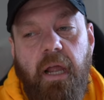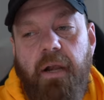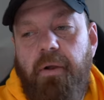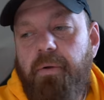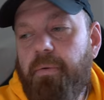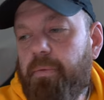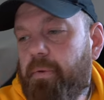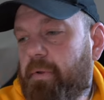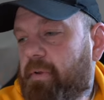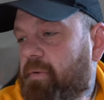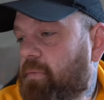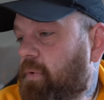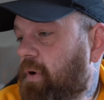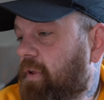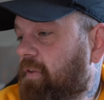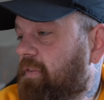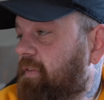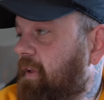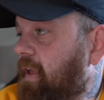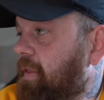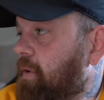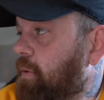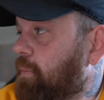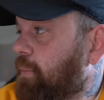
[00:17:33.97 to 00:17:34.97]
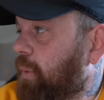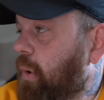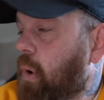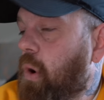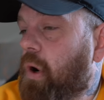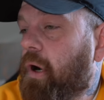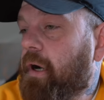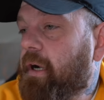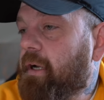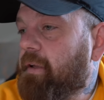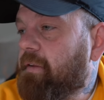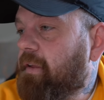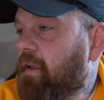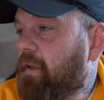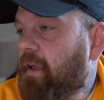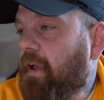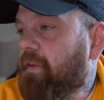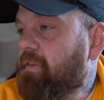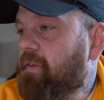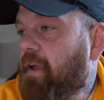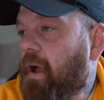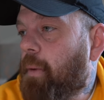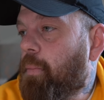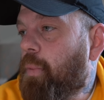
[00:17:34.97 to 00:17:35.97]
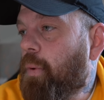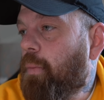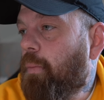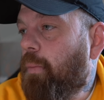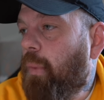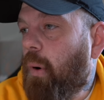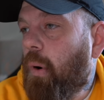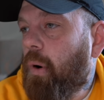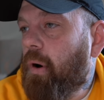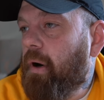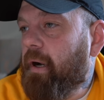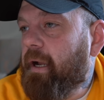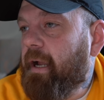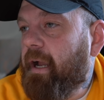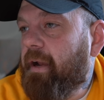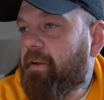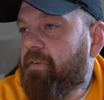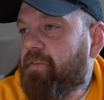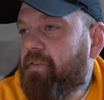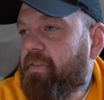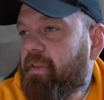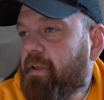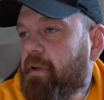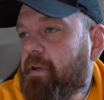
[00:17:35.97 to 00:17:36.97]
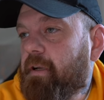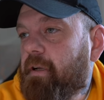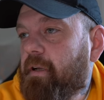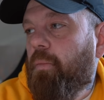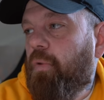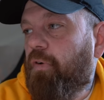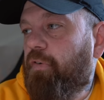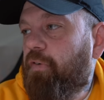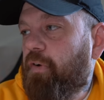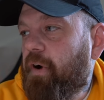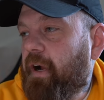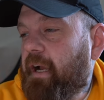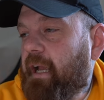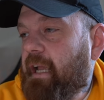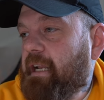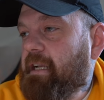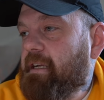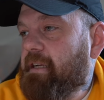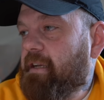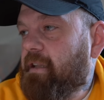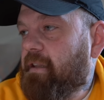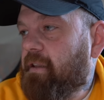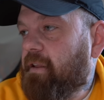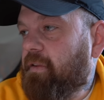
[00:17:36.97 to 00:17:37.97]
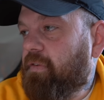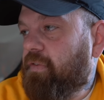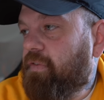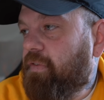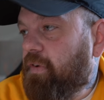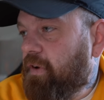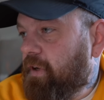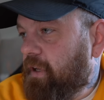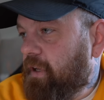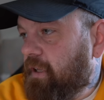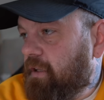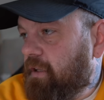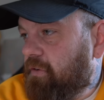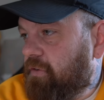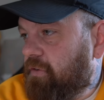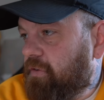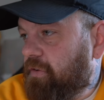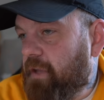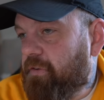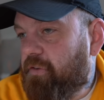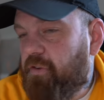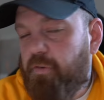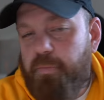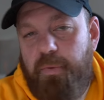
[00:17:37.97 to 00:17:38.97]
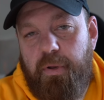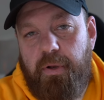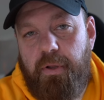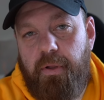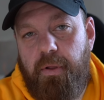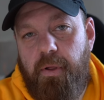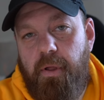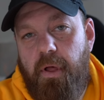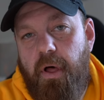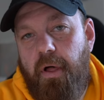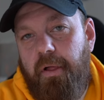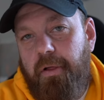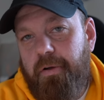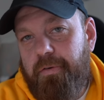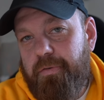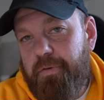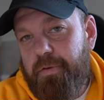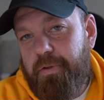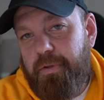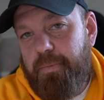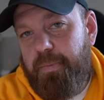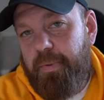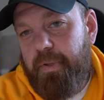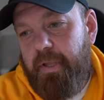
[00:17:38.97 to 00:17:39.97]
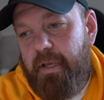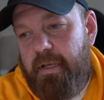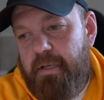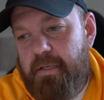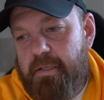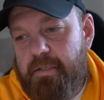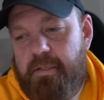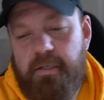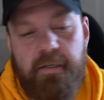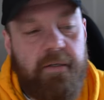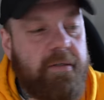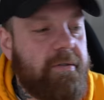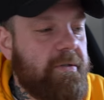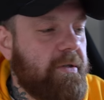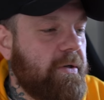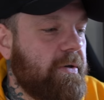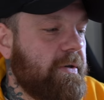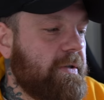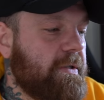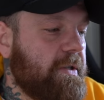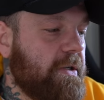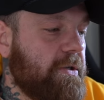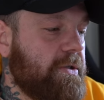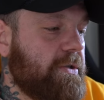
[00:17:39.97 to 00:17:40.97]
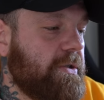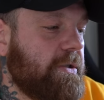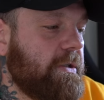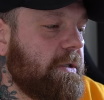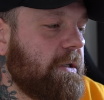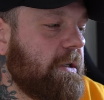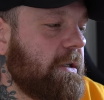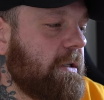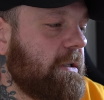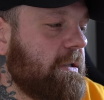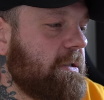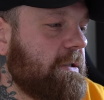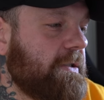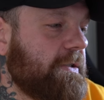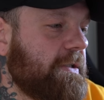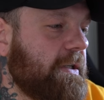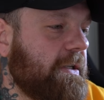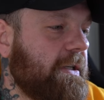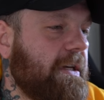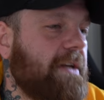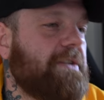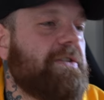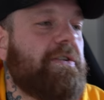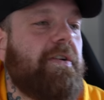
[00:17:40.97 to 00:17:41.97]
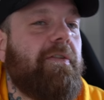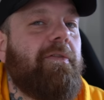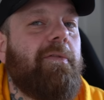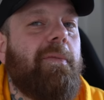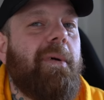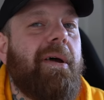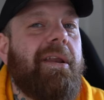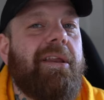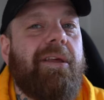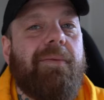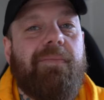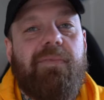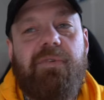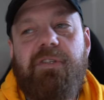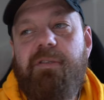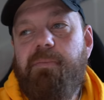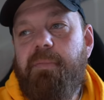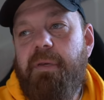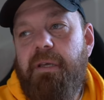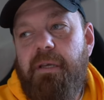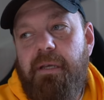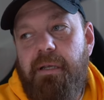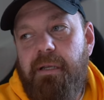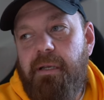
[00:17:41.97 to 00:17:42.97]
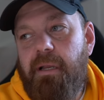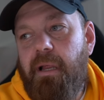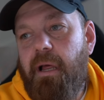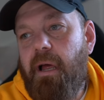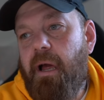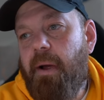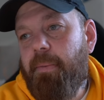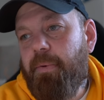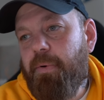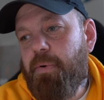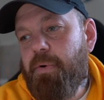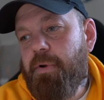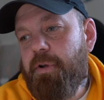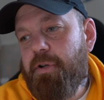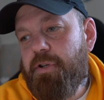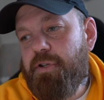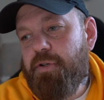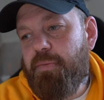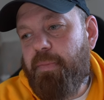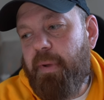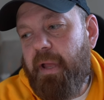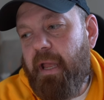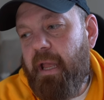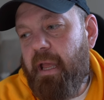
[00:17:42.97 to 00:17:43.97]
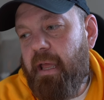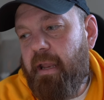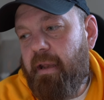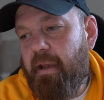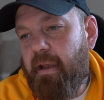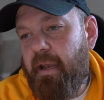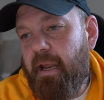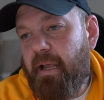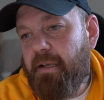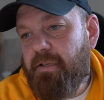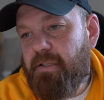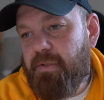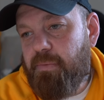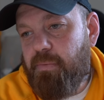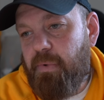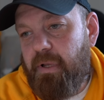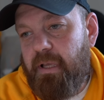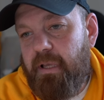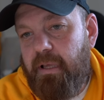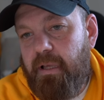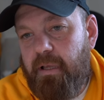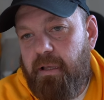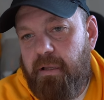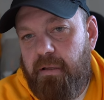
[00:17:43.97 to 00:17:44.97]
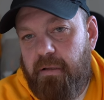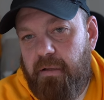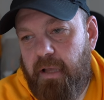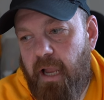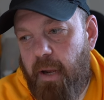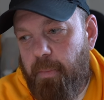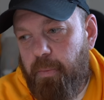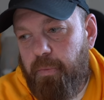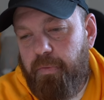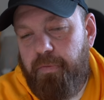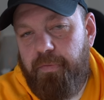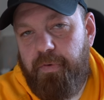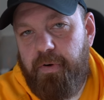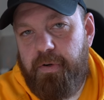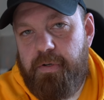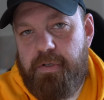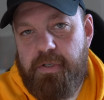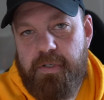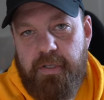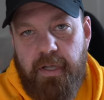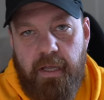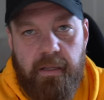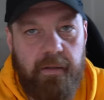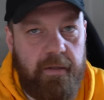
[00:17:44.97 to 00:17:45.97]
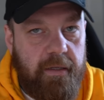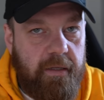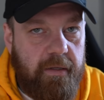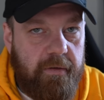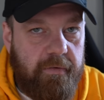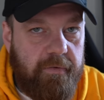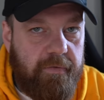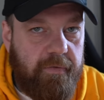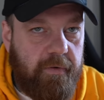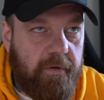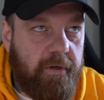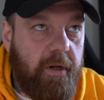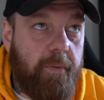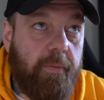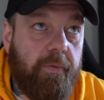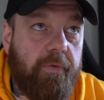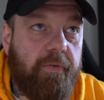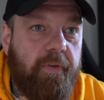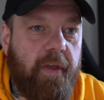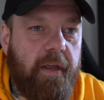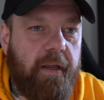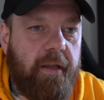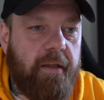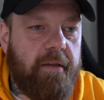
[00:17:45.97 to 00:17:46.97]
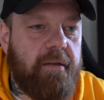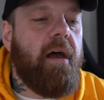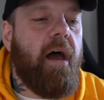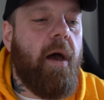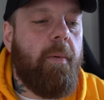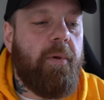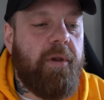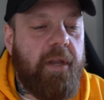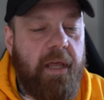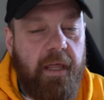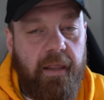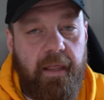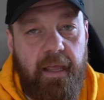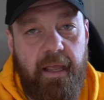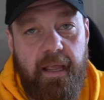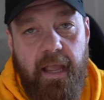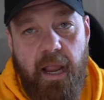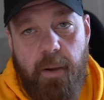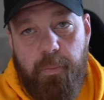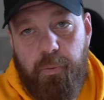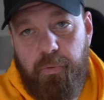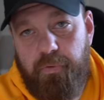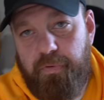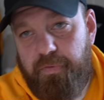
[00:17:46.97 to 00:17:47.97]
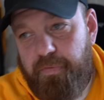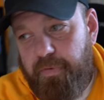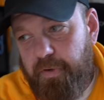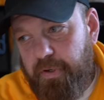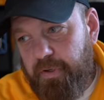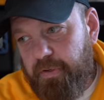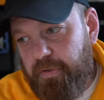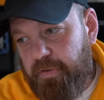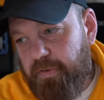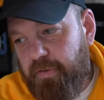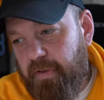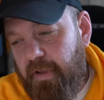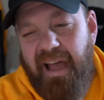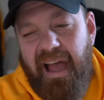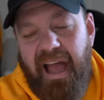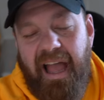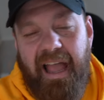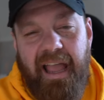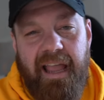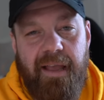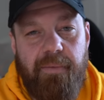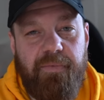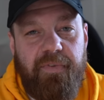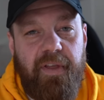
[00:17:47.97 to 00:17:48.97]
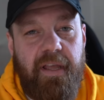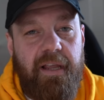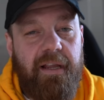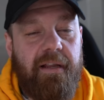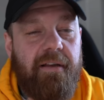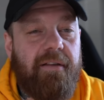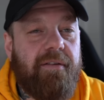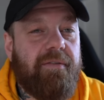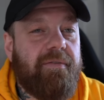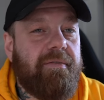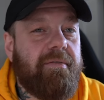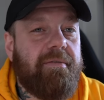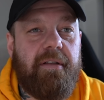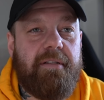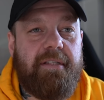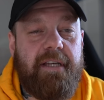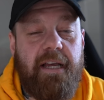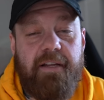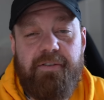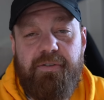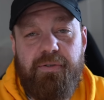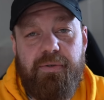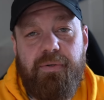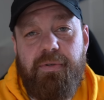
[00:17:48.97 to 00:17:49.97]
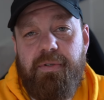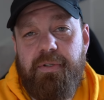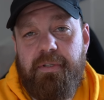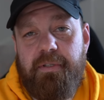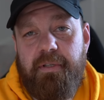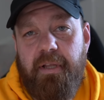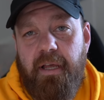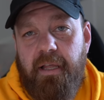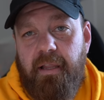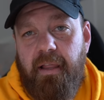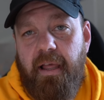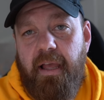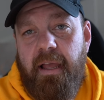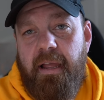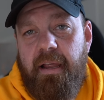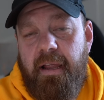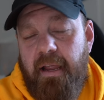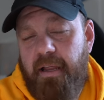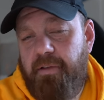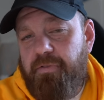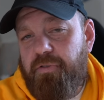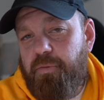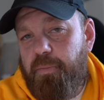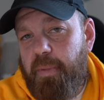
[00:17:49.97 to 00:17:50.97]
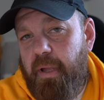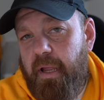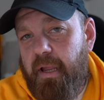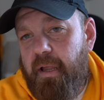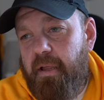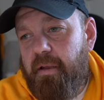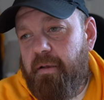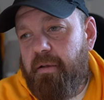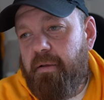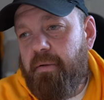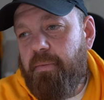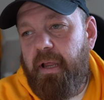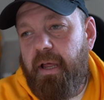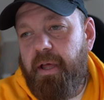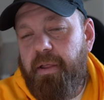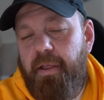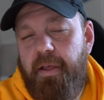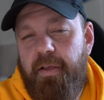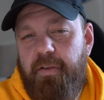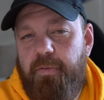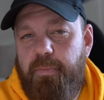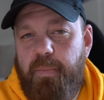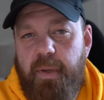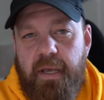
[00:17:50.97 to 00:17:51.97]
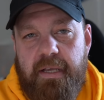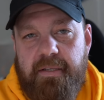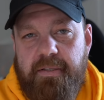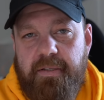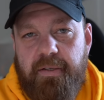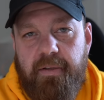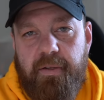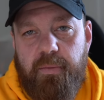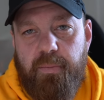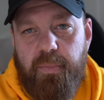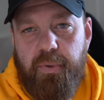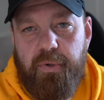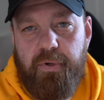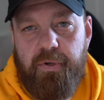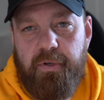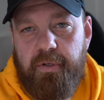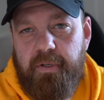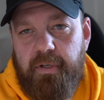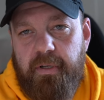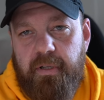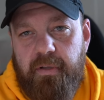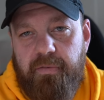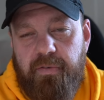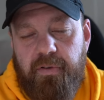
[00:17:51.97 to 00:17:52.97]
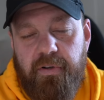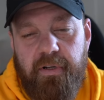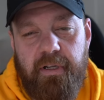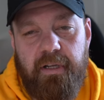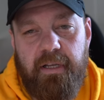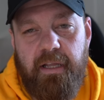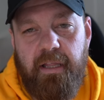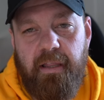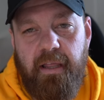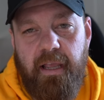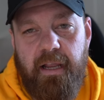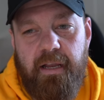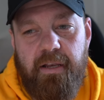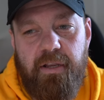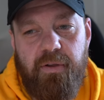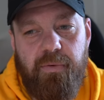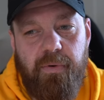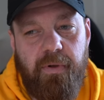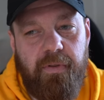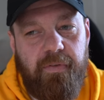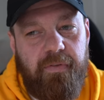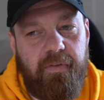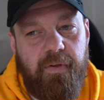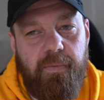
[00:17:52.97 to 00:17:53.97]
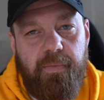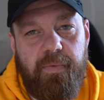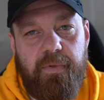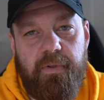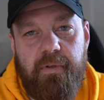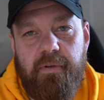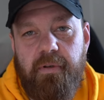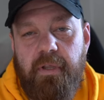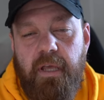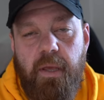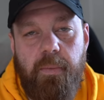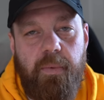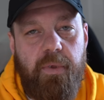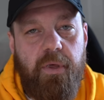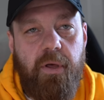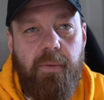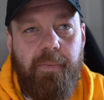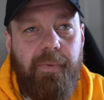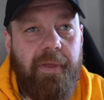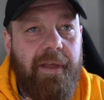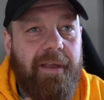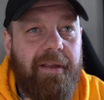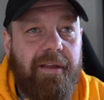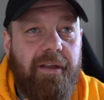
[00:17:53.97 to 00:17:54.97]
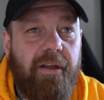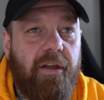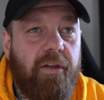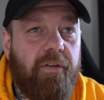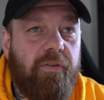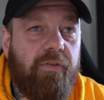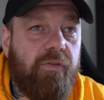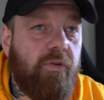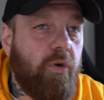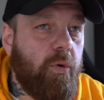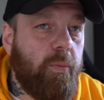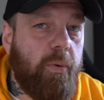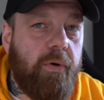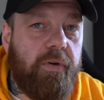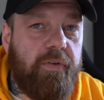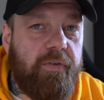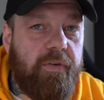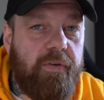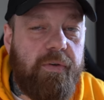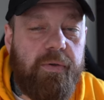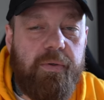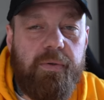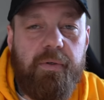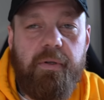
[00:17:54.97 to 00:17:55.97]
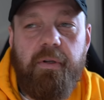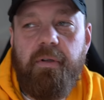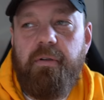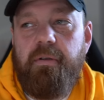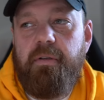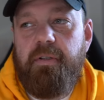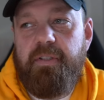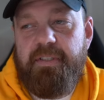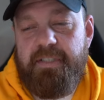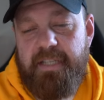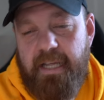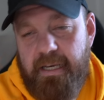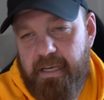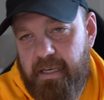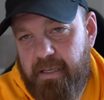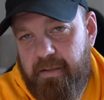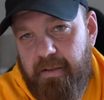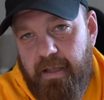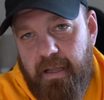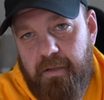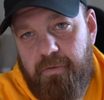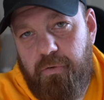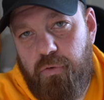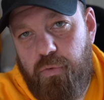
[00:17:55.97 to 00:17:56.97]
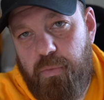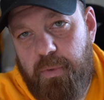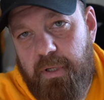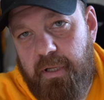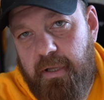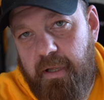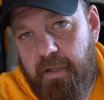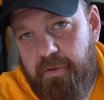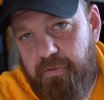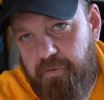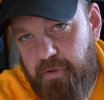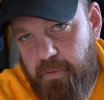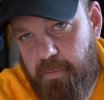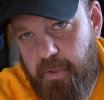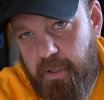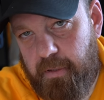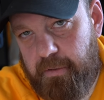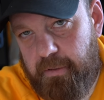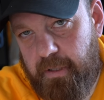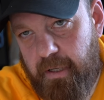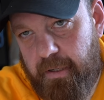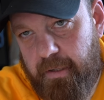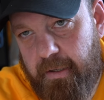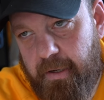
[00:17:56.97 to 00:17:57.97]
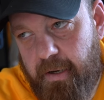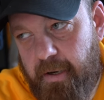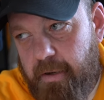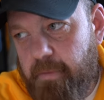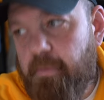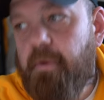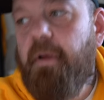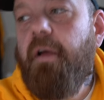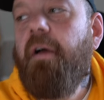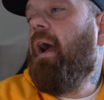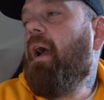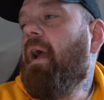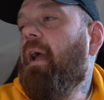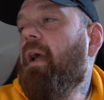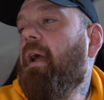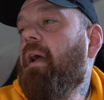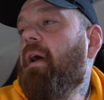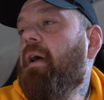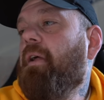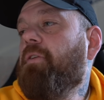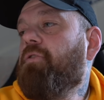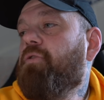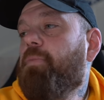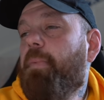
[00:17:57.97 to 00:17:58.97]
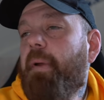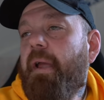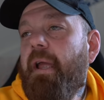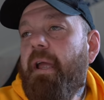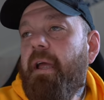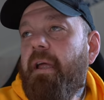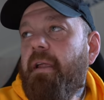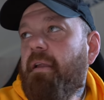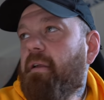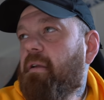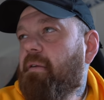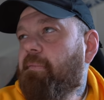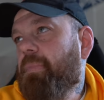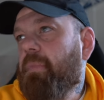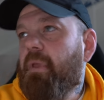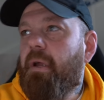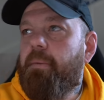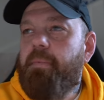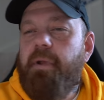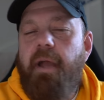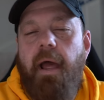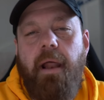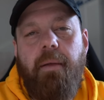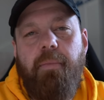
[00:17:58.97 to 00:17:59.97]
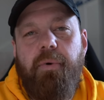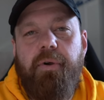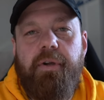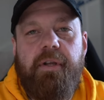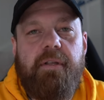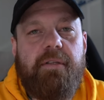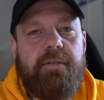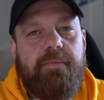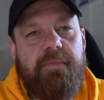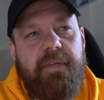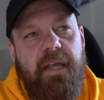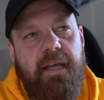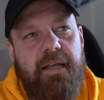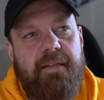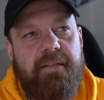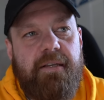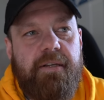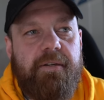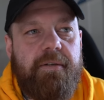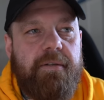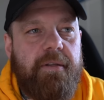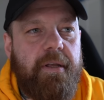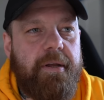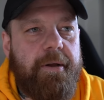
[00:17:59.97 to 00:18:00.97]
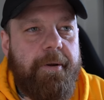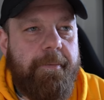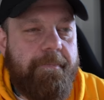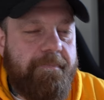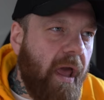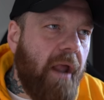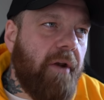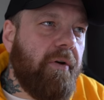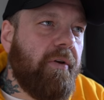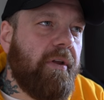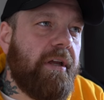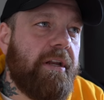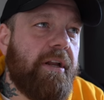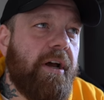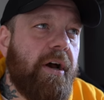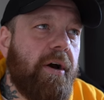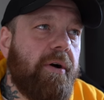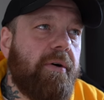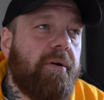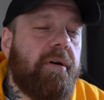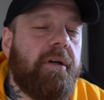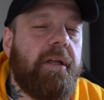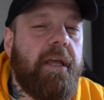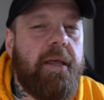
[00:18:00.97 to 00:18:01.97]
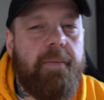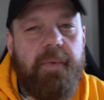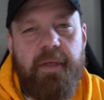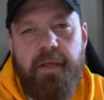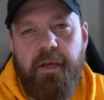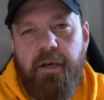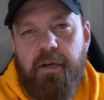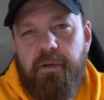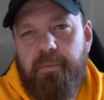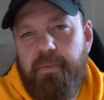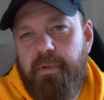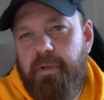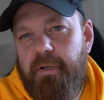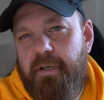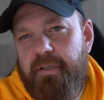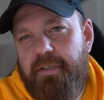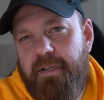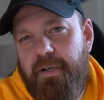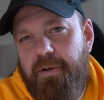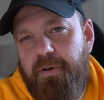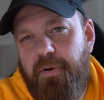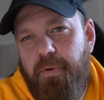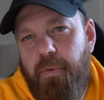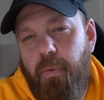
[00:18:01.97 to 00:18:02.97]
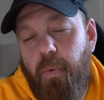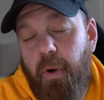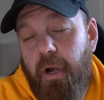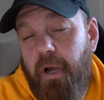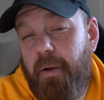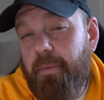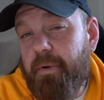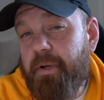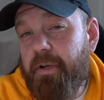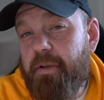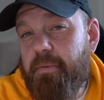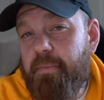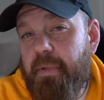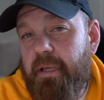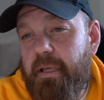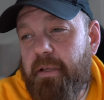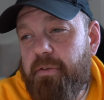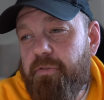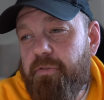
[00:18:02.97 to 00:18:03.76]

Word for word: I don't want to say they're boring. It has not been boring. I just think before I get into this footage, it's just been all all over the place. So essentially, just to catch everybody up to speed, I'm going to Japan next week. April 1st, I leave, or April 2nd. I'm in LA April 1st. I am taking on tattoos in LA and Japan. LA is basically booked. If you're in LA and you want something, hit me up like super soon teddytattooome at gmail.com. And Japan, I'm kind of booking some days here and there. I don't really know. Hit me up because I don't know where I'm going to be